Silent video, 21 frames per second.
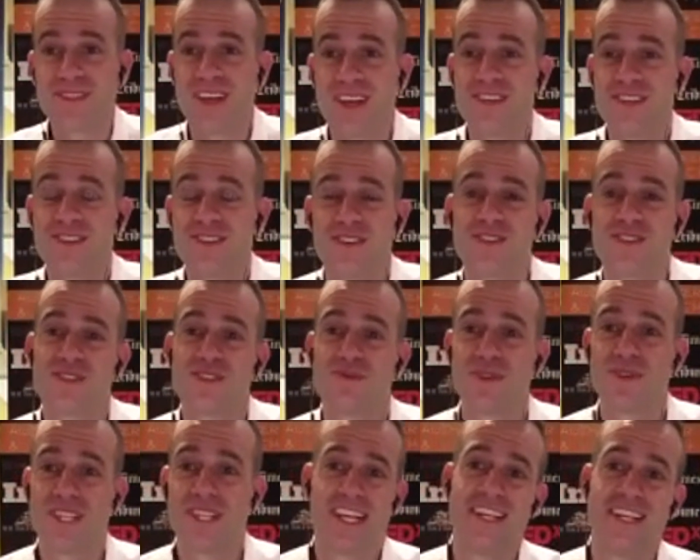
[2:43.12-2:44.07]
I started to
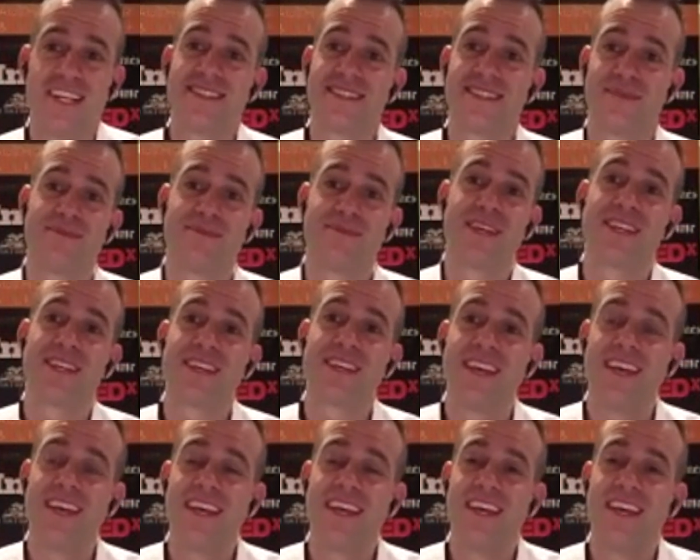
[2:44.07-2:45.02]
realize something,
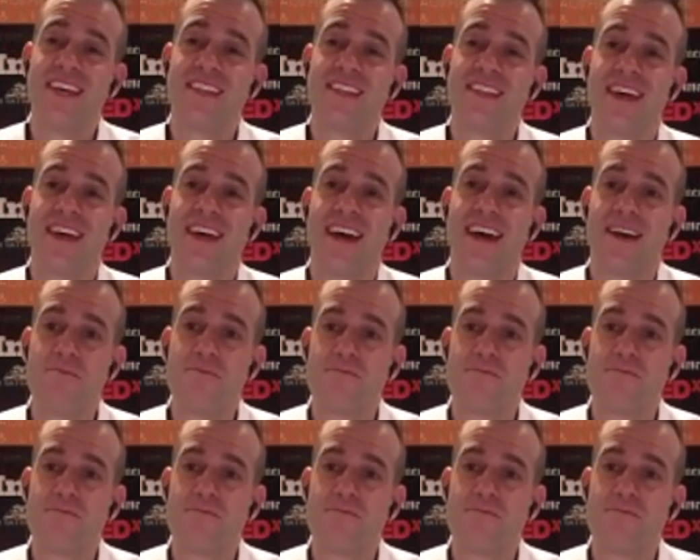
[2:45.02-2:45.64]
that